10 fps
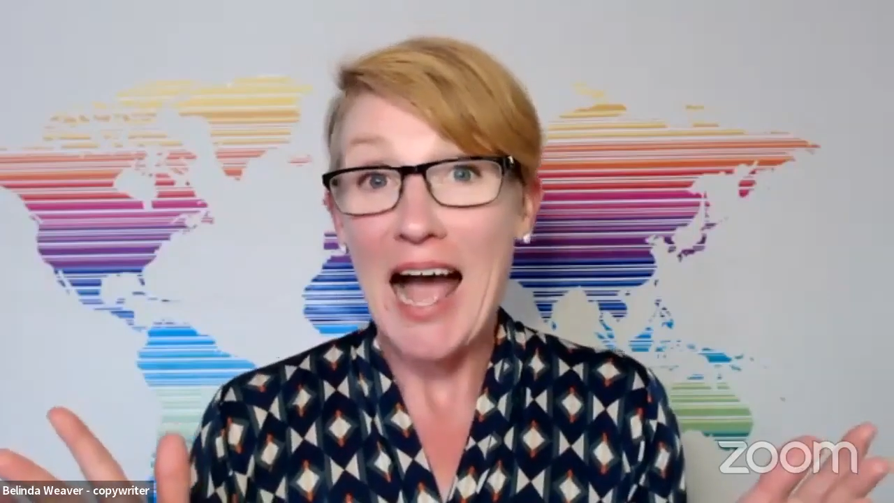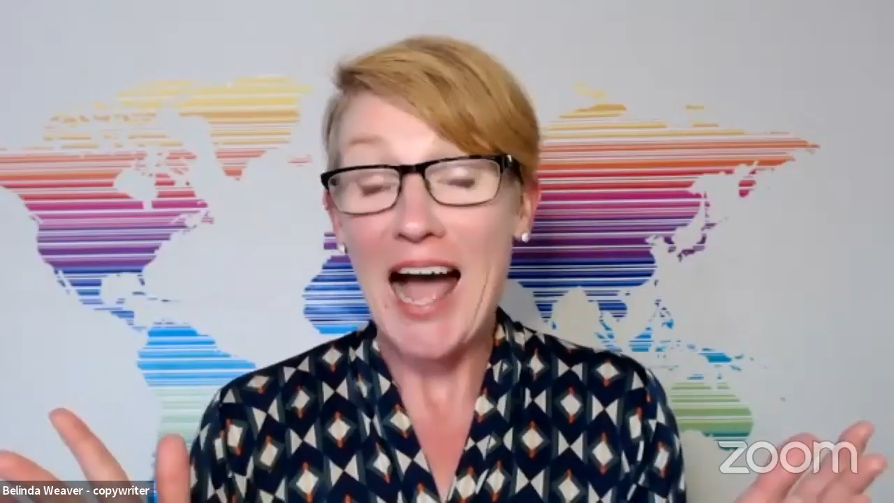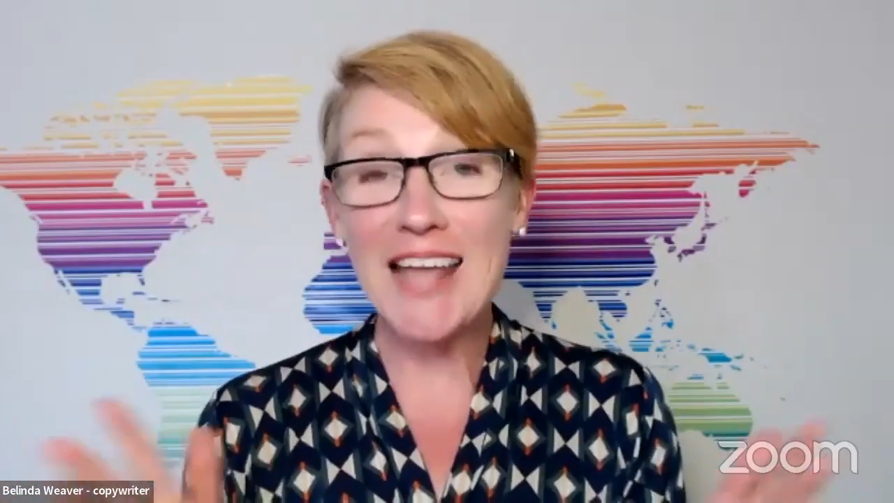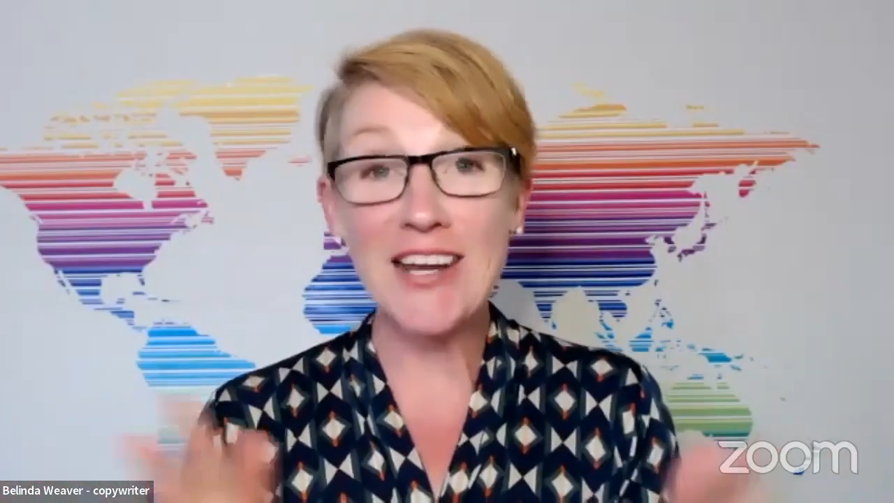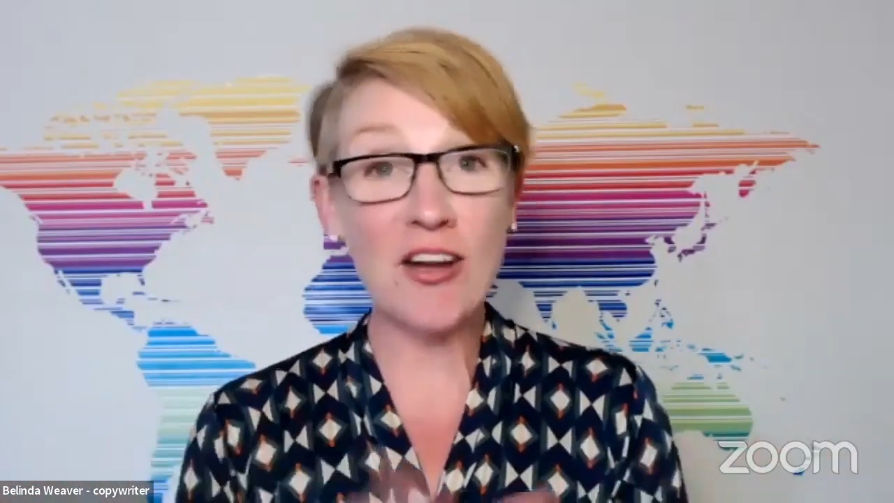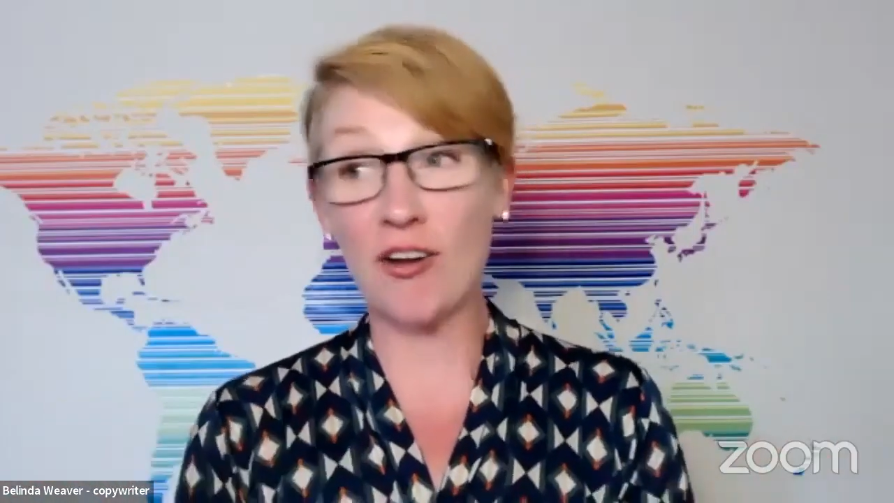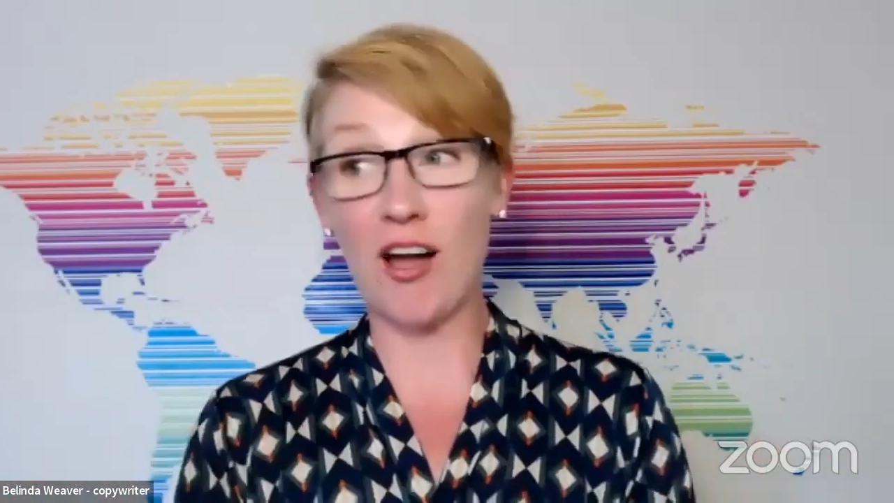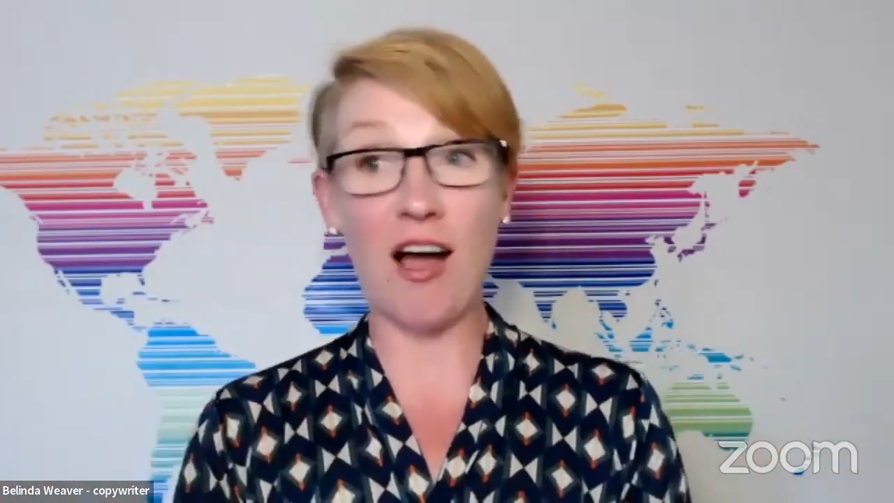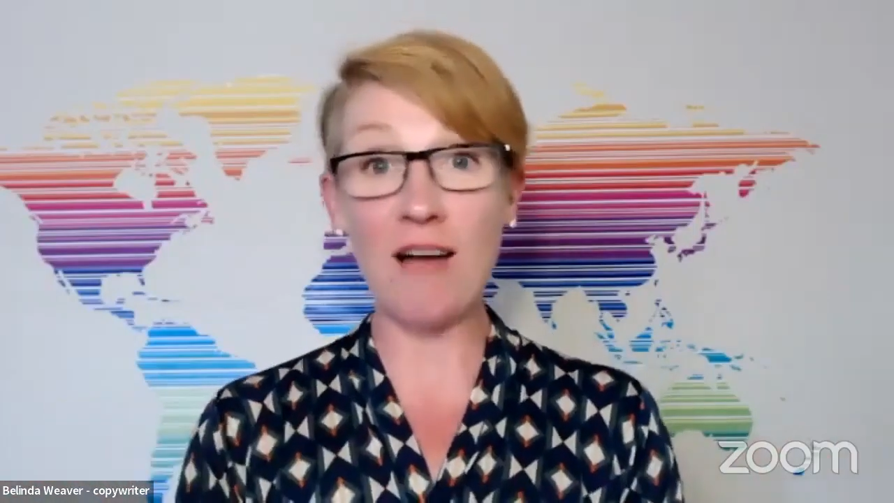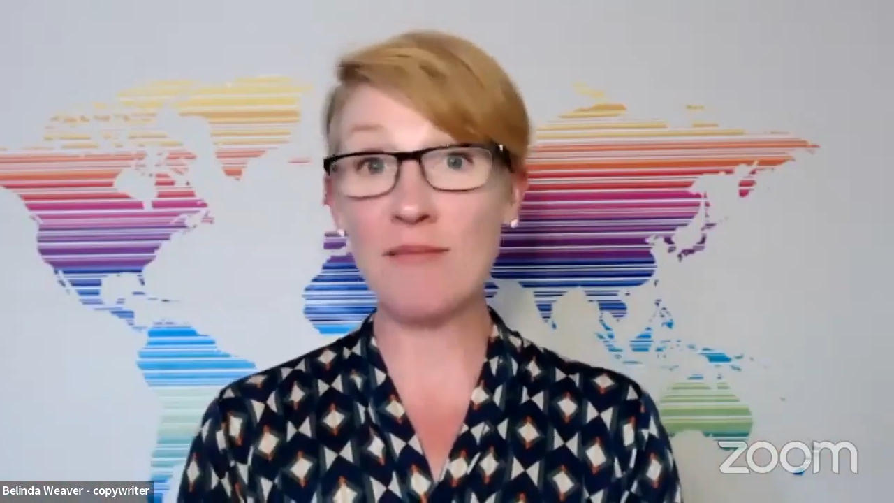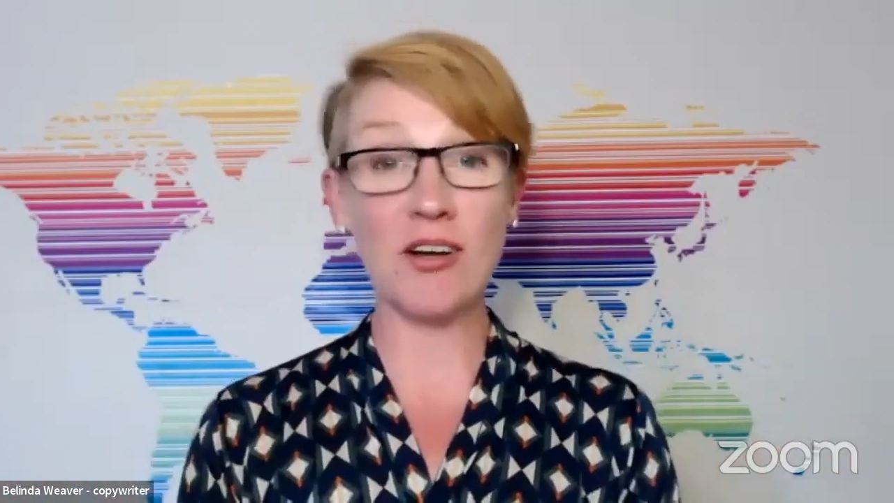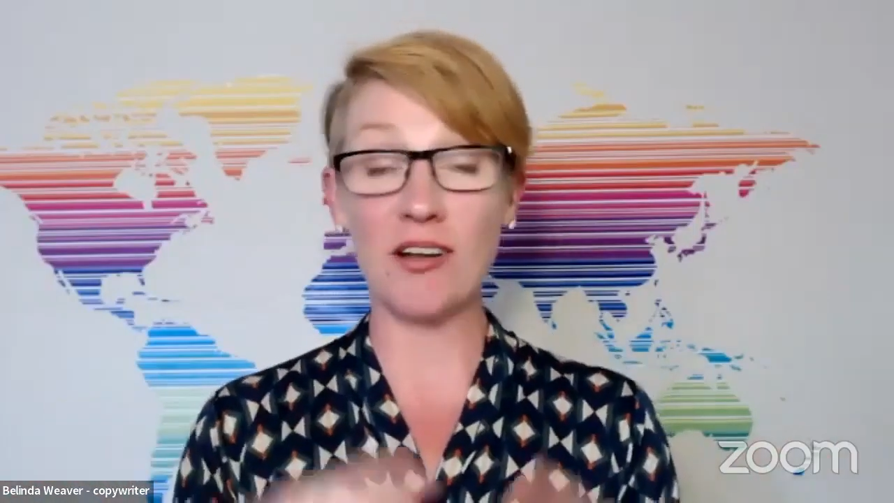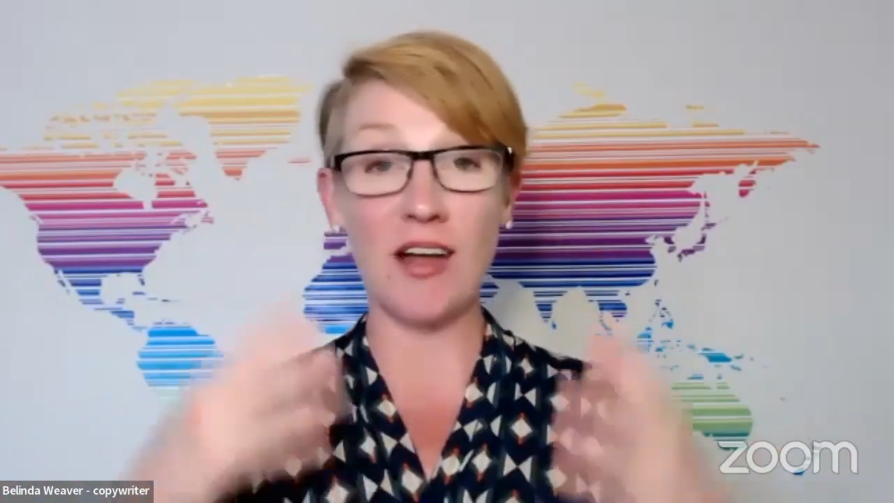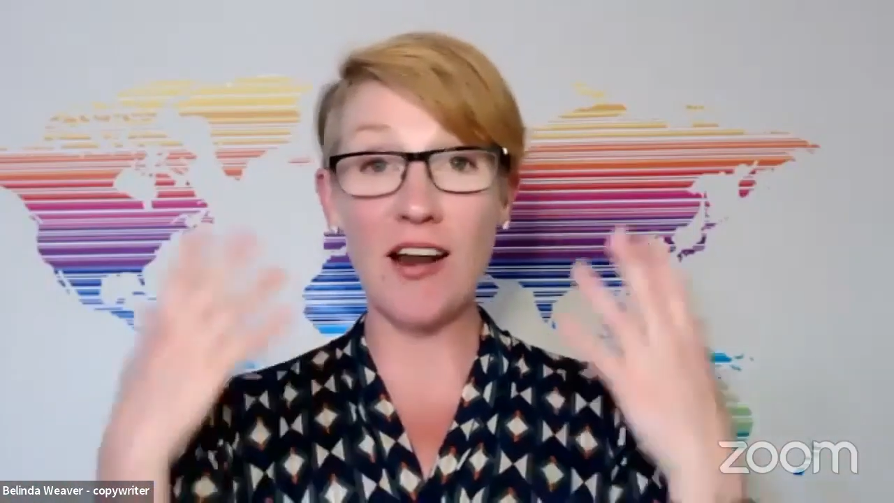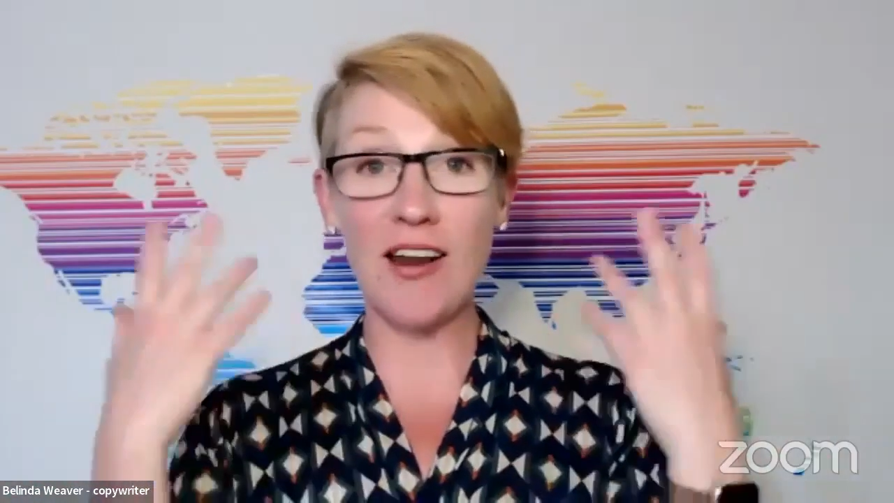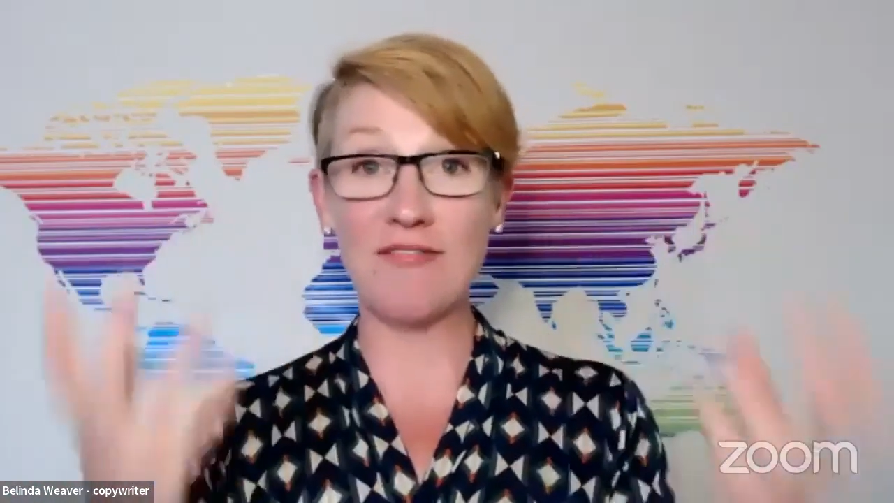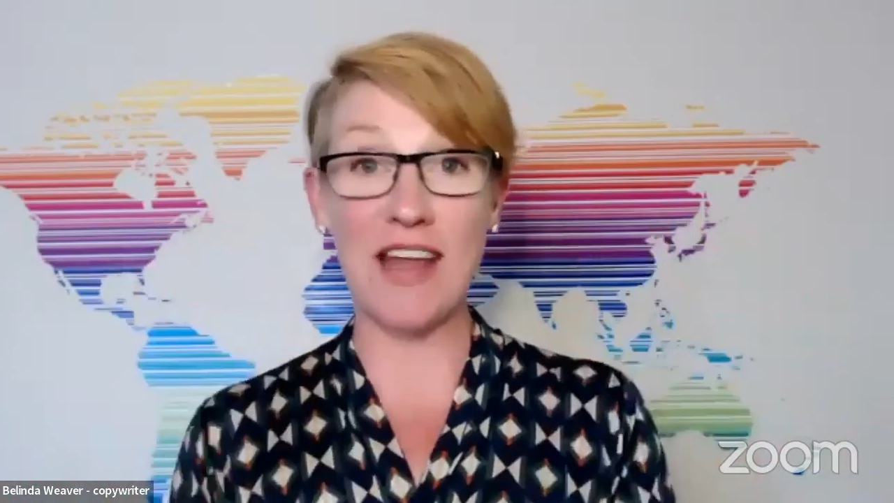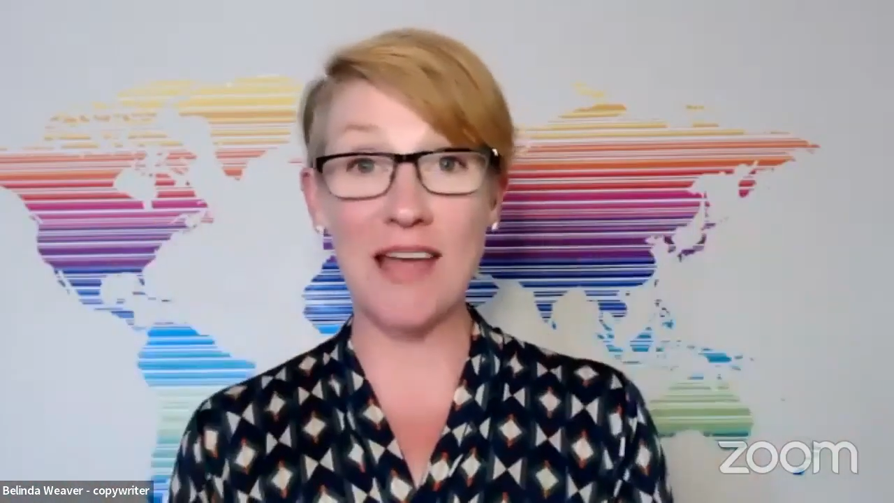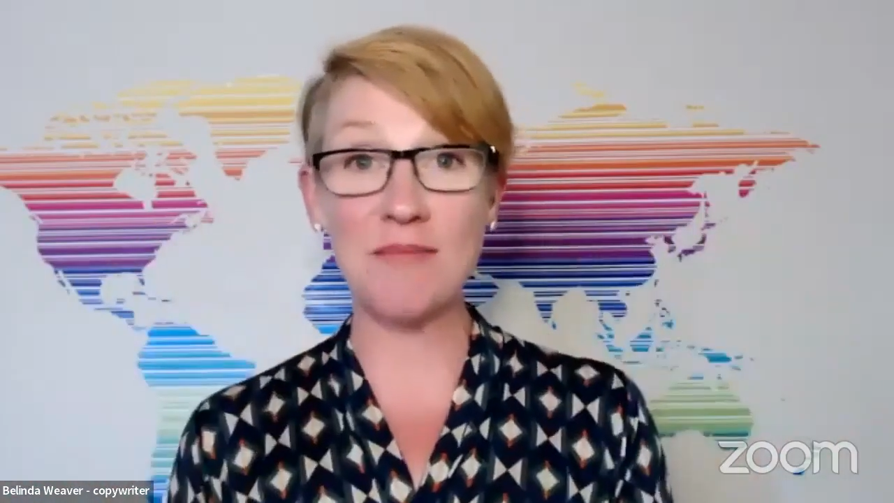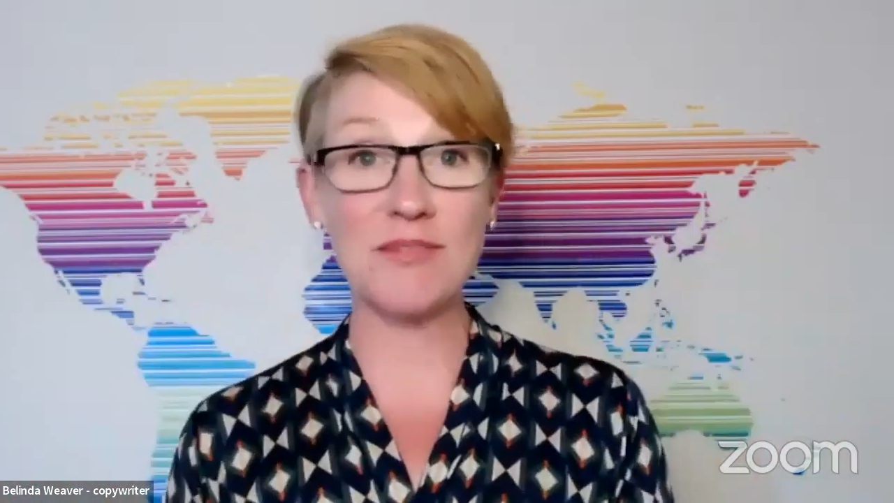I know I'm not, I don't have
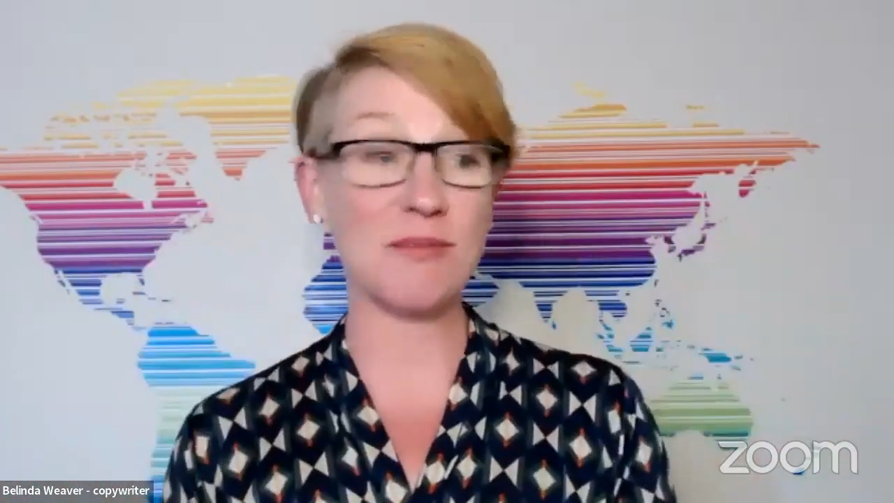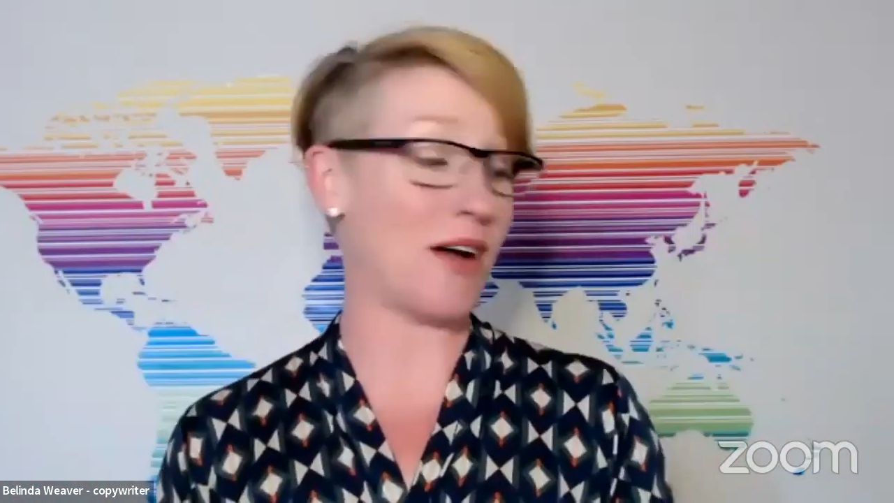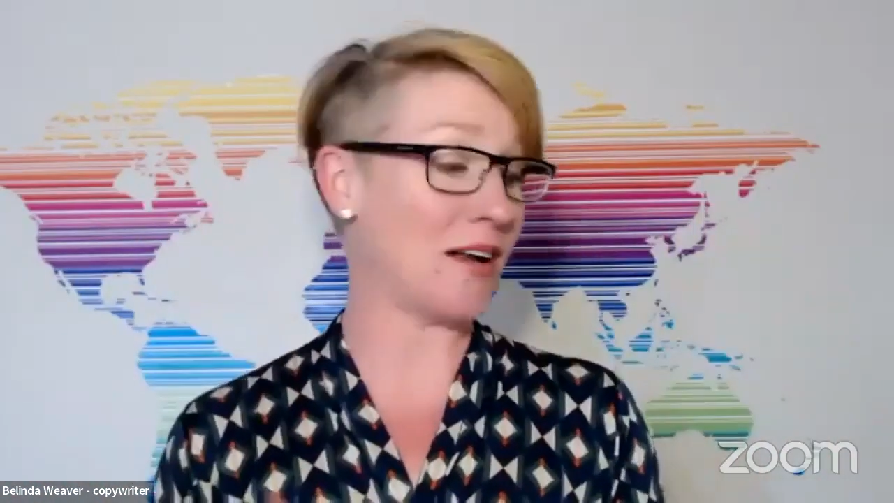names in mind.